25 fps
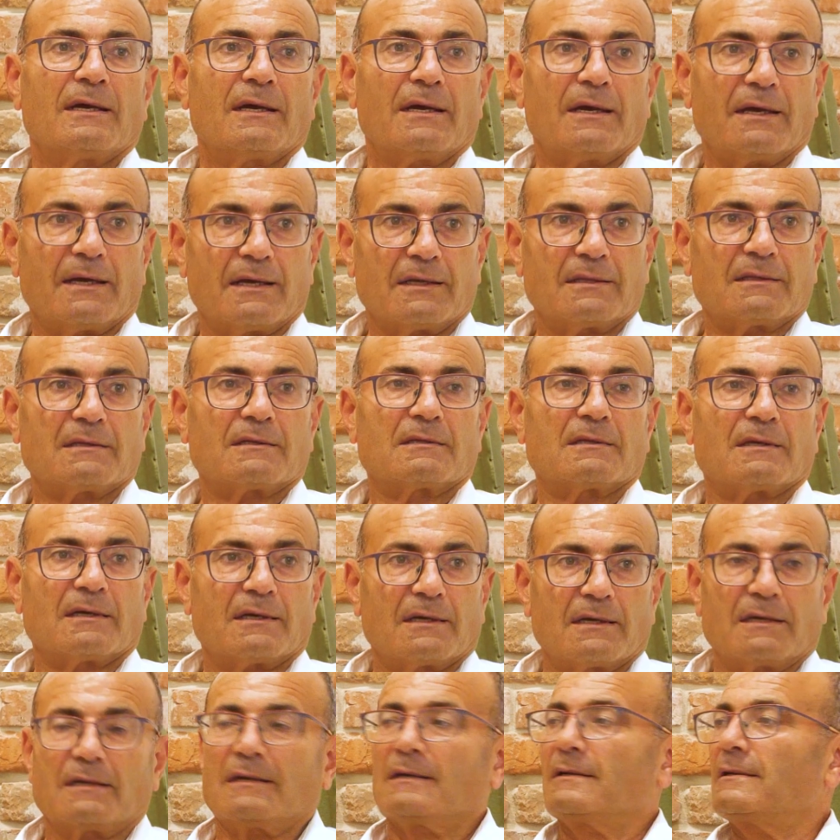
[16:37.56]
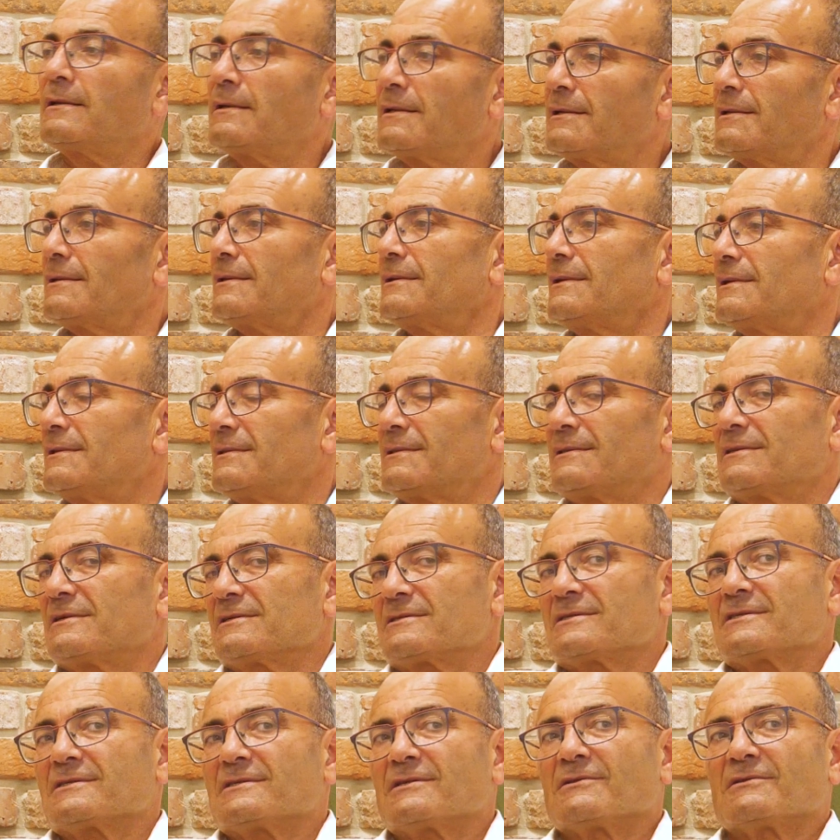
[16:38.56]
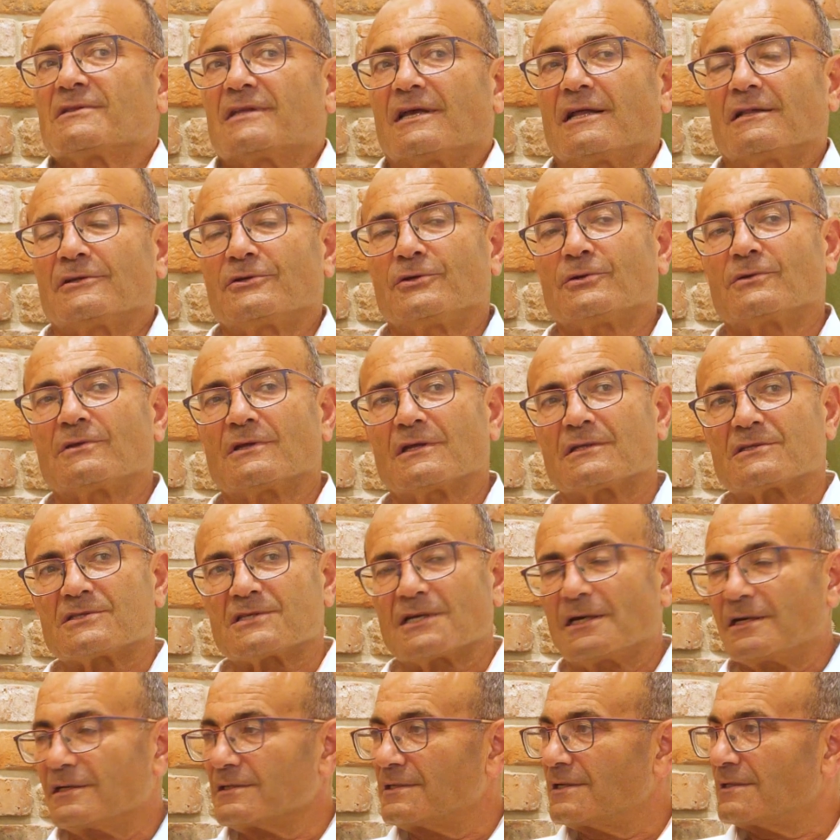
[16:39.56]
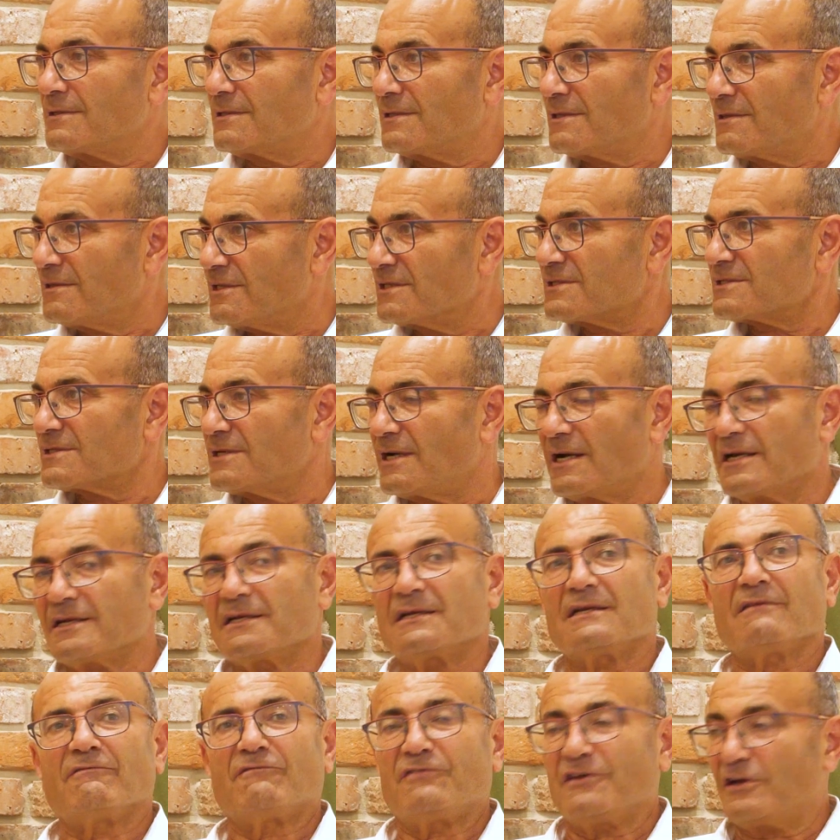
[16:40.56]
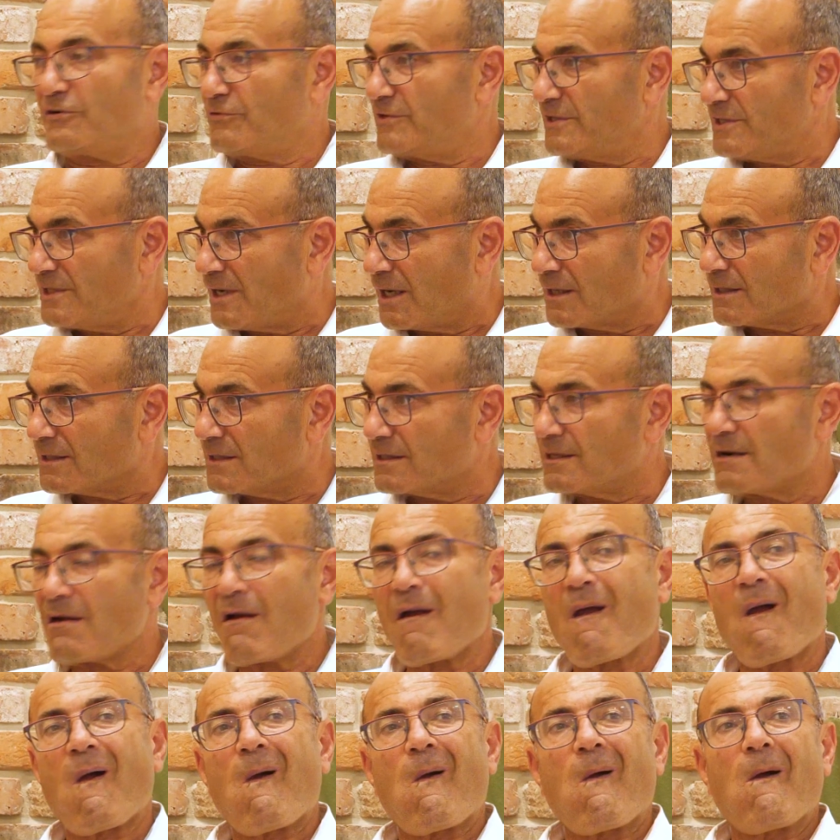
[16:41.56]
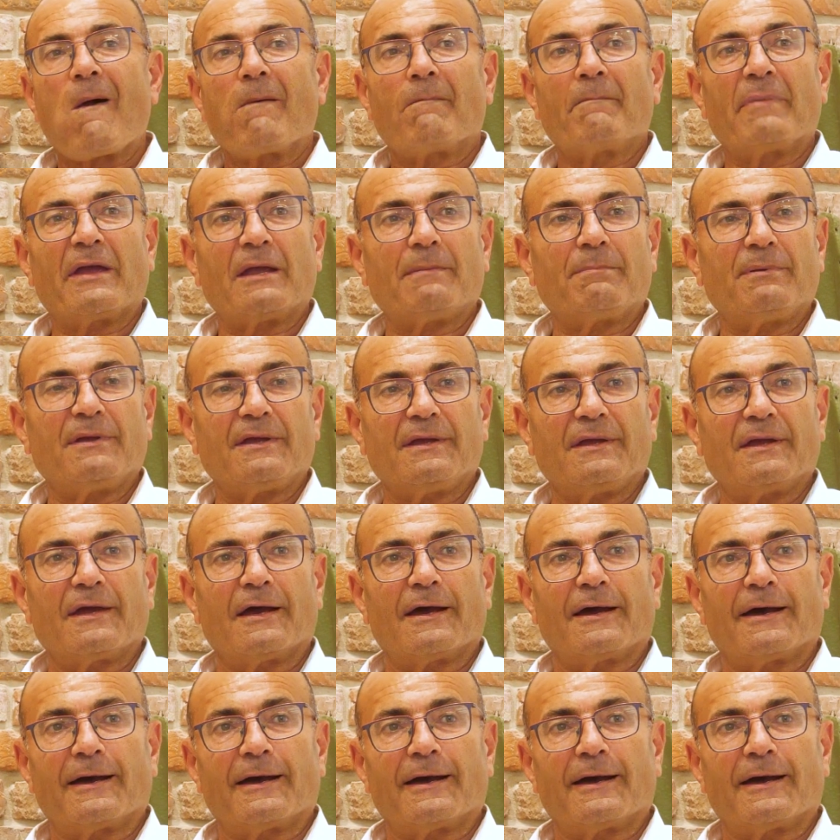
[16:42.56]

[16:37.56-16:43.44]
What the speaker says: And this is to tell you that this guy, very young, maybe...